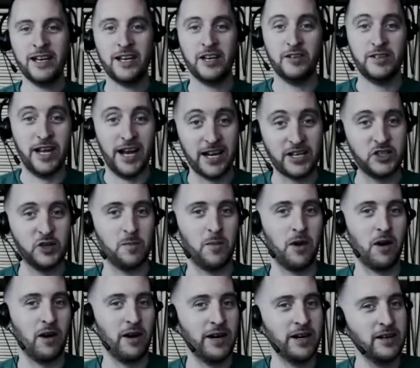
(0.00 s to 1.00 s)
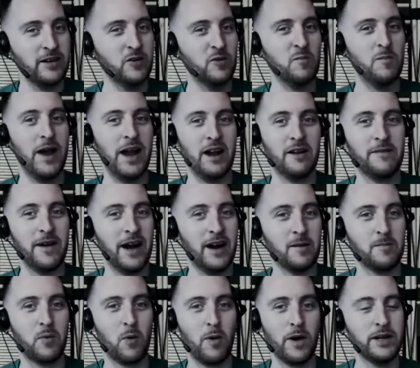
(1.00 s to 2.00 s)
you take Jabari, who may have
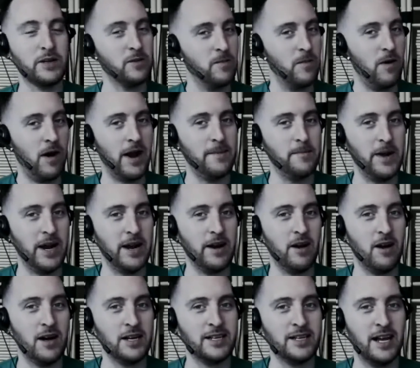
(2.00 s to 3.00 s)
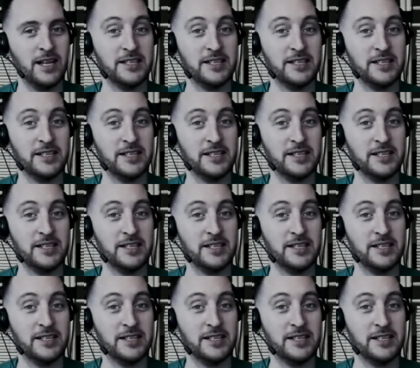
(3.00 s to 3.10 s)
had a point or may not,